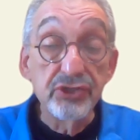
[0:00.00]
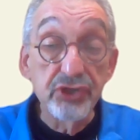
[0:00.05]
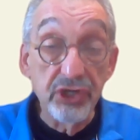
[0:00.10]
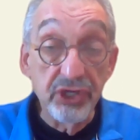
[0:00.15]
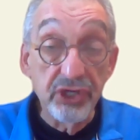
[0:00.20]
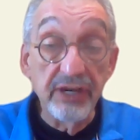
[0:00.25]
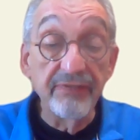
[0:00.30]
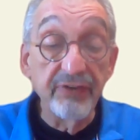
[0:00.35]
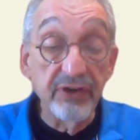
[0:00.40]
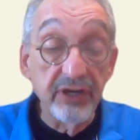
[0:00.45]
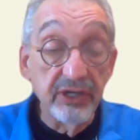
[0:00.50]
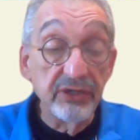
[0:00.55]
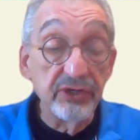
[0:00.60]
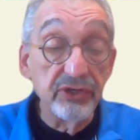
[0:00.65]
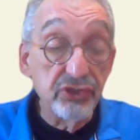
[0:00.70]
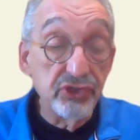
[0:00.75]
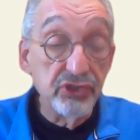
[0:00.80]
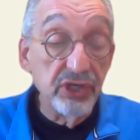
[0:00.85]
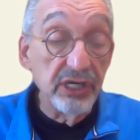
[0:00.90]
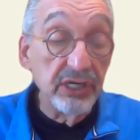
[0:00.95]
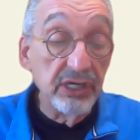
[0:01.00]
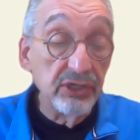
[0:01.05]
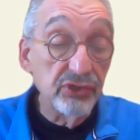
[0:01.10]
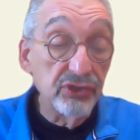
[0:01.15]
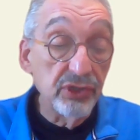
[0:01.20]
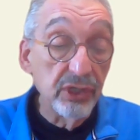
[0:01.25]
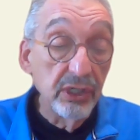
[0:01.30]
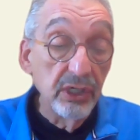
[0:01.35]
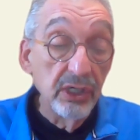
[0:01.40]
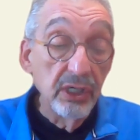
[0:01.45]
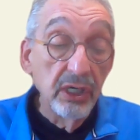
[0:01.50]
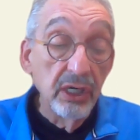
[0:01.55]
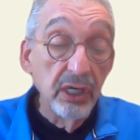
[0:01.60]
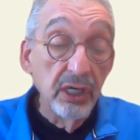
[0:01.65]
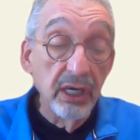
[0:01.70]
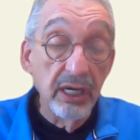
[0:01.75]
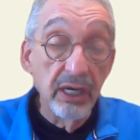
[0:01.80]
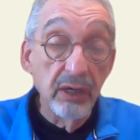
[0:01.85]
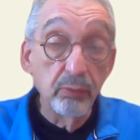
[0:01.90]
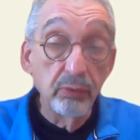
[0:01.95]
significant disease
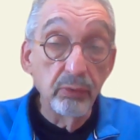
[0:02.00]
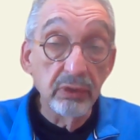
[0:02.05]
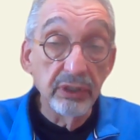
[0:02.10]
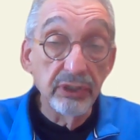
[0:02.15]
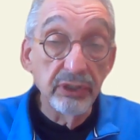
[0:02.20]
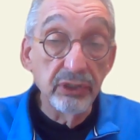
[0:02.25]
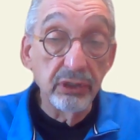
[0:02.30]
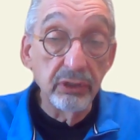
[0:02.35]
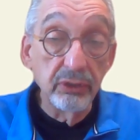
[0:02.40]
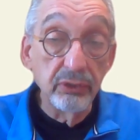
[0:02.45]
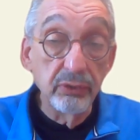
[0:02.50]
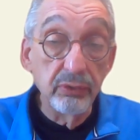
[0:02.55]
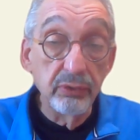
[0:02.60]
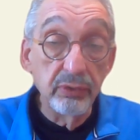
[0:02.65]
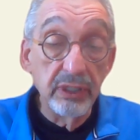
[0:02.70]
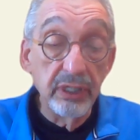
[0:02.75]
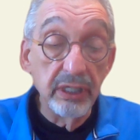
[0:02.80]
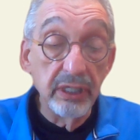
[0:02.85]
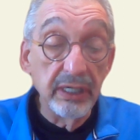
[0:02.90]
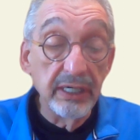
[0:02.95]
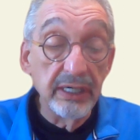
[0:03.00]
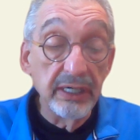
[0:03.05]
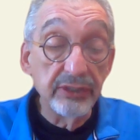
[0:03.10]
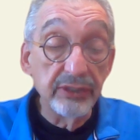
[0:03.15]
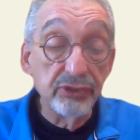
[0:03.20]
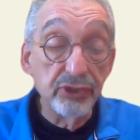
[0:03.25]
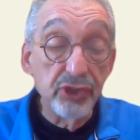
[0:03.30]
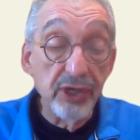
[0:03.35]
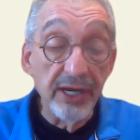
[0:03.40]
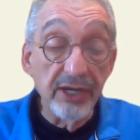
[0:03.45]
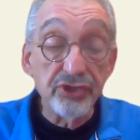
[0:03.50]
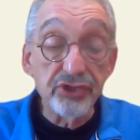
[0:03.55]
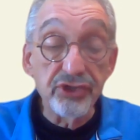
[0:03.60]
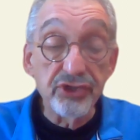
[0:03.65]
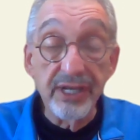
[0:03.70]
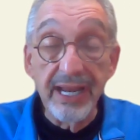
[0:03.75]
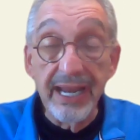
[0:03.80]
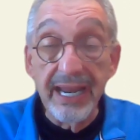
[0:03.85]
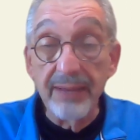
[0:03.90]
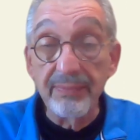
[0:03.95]
will include
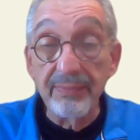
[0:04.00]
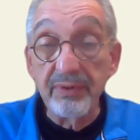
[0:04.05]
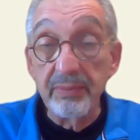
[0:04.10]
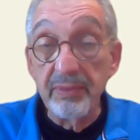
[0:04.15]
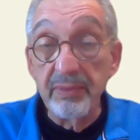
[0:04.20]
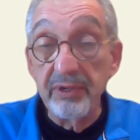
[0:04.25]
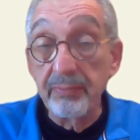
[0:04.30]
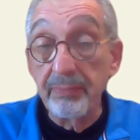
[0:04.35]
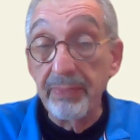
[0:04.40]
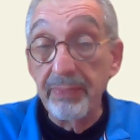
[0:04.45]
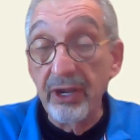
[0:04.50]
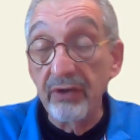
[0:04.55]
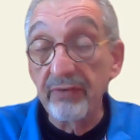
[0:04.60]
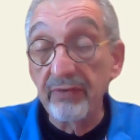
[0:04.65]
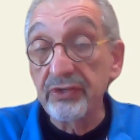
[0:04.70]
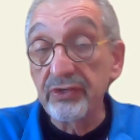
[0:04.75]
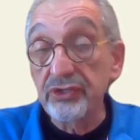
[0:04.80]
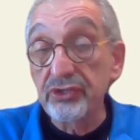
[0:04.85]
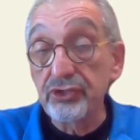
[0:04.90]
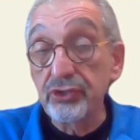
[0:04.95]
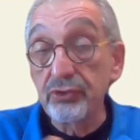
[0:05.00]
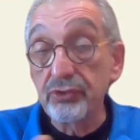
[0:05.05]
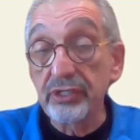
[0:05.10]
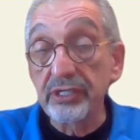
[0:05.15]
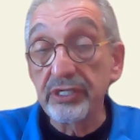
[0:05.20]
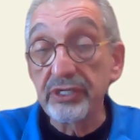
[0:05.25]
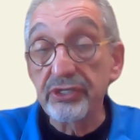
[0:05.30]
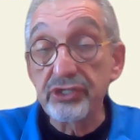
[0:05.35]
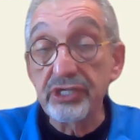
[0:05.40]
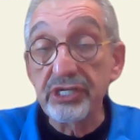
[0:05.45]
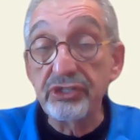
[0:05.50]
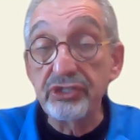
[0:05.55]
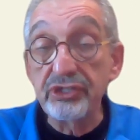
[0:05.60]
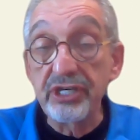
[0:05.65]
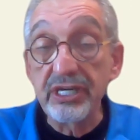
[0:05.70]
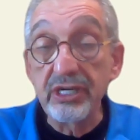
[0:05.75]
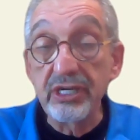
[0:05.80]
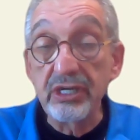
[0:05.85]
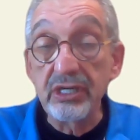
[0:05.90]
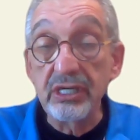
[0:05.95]
chest, abdomen, and pelvis, usually a
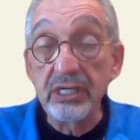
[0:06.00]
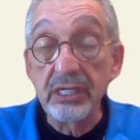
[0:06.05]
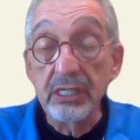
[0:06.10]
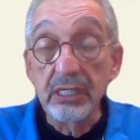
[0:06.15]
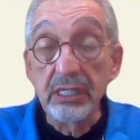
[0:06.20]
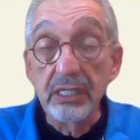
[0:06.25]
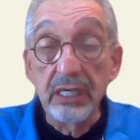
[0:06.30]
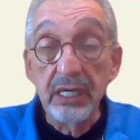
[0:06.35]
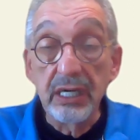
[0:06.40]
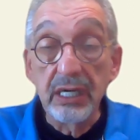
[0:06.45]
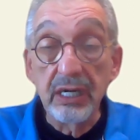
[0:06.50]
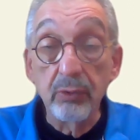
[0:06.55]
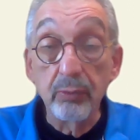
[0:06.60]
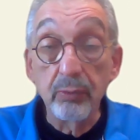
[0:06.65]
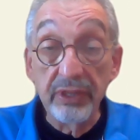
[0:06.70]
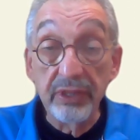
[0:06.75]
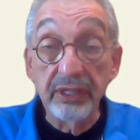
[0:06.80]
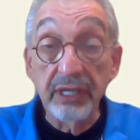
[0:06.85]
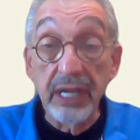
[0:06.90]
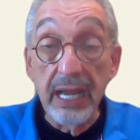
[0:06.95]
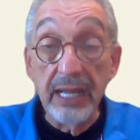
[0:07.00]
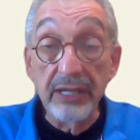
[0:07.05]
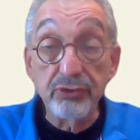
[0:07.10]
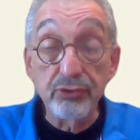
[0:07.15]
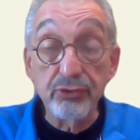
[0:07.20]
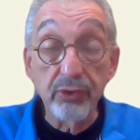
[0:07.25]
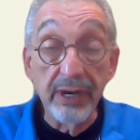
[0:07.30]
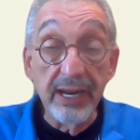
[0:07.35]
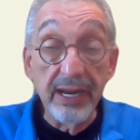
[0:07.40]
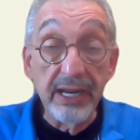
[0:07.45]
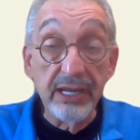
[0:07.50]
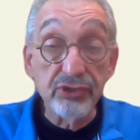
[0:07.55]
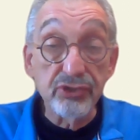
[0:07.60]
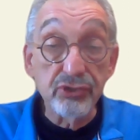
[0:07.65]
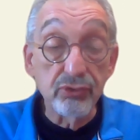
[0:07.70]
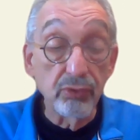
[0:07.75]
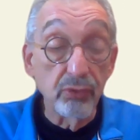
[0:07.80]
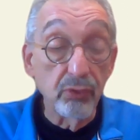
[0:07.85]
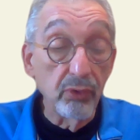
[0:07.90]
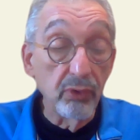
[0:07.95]
CT with
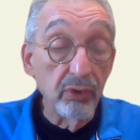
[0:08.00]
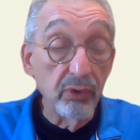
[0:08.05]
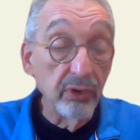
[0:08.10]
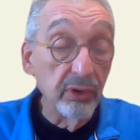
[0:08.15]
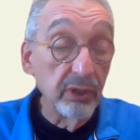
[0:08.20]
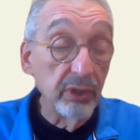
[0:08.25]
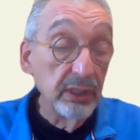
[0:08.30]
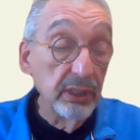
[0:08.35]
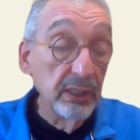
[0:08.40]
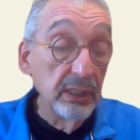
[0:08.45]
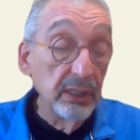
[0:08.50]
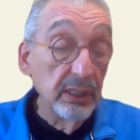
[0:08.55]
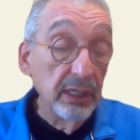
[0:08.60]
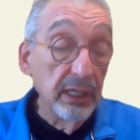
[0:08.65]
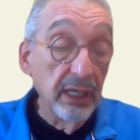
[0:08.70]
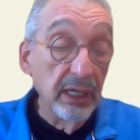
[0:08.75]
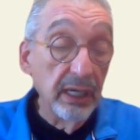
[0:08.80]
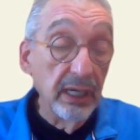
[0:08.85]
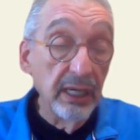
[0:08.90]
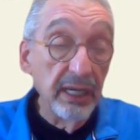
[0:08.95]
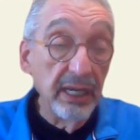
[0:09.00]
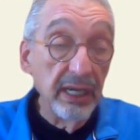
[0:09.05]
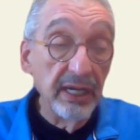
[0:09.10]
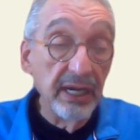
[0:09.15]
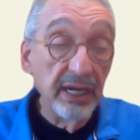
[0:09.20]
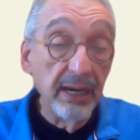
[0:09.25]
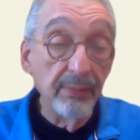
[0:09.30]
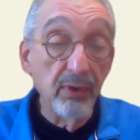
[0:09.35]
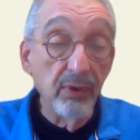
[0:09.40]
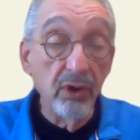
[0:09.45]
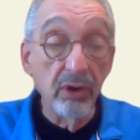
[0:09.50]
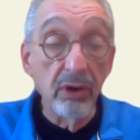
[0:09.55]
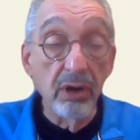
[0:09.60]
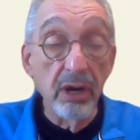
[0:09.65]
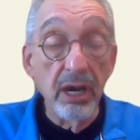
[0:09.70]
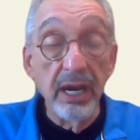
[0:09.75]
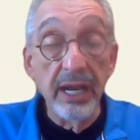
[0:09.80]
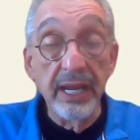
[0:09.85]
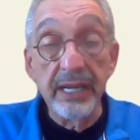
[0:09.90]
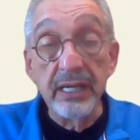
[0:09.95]
contrast or an
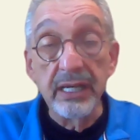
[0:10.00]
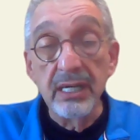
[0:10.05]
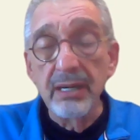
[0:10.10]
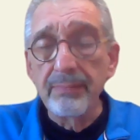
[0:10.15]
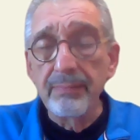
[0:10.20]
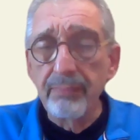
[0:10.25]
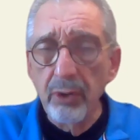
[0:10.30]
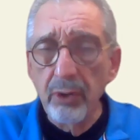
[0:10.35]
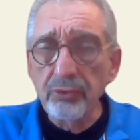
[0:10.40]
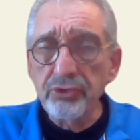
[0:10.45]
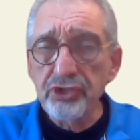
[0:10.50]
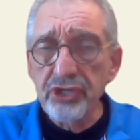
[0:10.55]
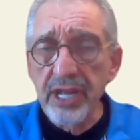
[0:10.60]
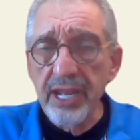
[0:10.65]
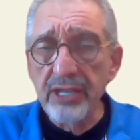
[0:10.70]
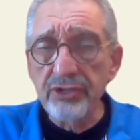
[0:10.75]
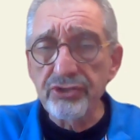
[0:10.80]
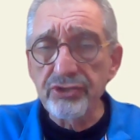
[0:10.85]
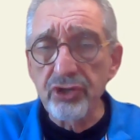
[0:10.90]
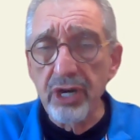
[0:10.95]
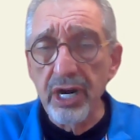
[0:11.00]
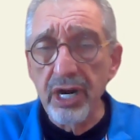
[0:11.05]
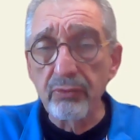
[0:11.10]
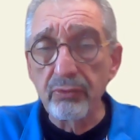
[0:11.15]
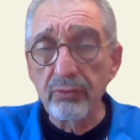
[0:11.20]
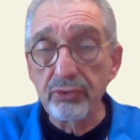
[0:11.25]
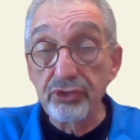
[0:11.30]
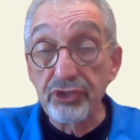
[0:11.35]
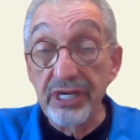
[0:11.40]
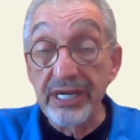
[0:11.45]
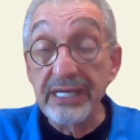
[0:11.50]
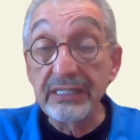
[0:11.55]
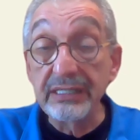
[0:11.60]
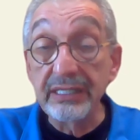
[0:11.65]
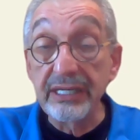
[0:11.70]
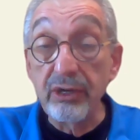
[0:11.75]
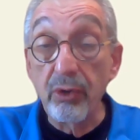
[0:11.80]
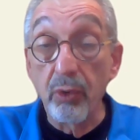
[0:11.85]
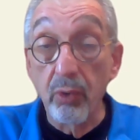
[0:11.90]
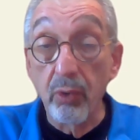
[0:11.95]
MRI. Bone scans are not
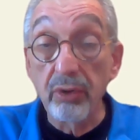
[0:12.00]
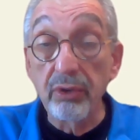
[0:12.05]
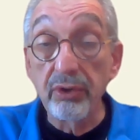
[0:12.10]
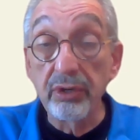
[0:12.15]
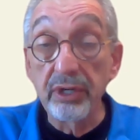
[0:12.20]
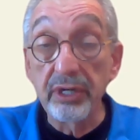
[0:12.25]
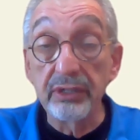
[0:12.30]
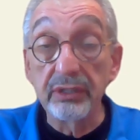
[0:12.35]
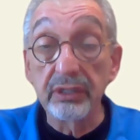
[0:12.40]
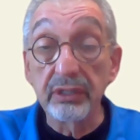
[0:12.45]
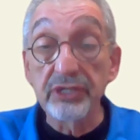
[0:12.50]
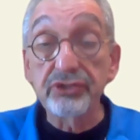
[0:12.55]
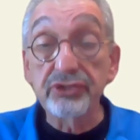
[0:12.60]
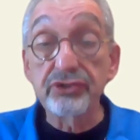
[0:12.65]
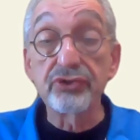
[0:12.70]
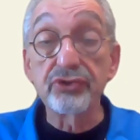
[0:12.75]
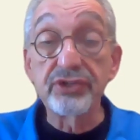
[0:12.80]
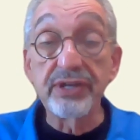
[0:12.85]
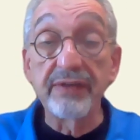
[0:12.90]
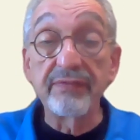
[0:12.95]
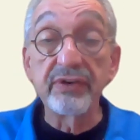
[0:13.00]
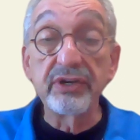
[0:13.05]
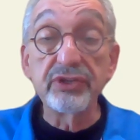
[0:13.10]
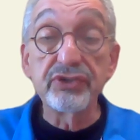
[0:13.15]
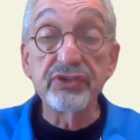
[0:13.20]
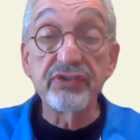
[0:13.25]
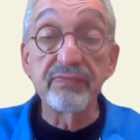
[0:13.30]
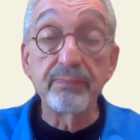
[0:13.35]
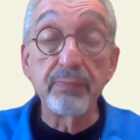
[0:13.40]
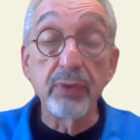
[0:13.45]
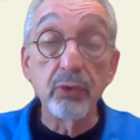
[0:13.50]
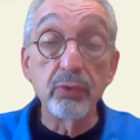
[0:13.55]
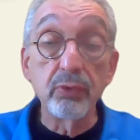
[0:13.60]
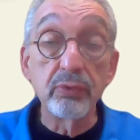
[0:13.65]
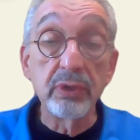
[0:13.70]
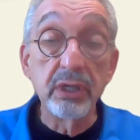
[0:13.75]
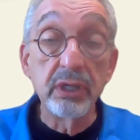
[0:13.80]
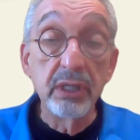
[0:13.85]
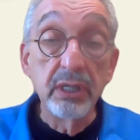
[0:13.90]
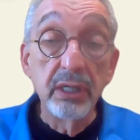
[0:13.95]
routinely ordered unless there's evidence of
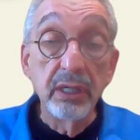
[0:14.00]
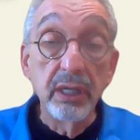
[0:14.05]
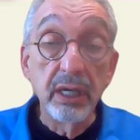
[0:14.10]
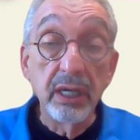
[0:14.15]
bone